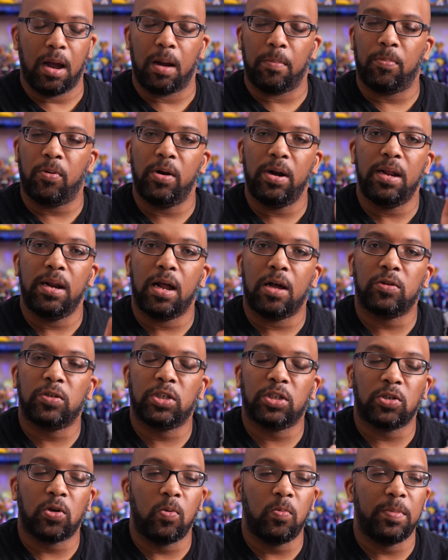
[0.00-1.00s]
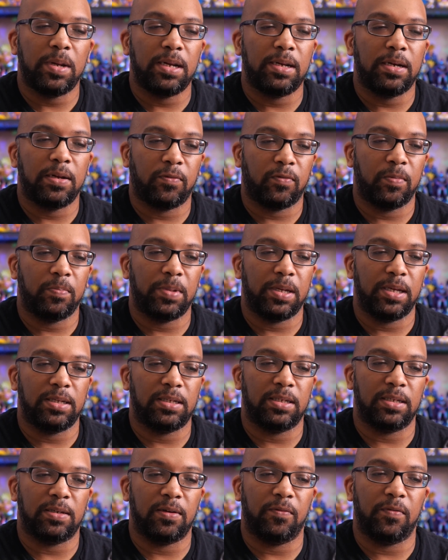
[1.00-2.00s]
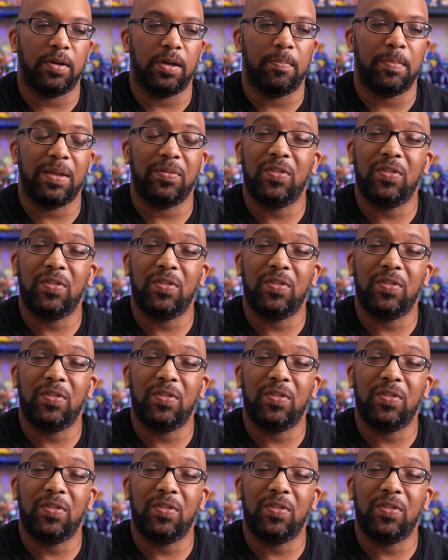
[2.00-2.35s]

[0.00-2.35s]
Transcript: I printed out so many different pieces of him,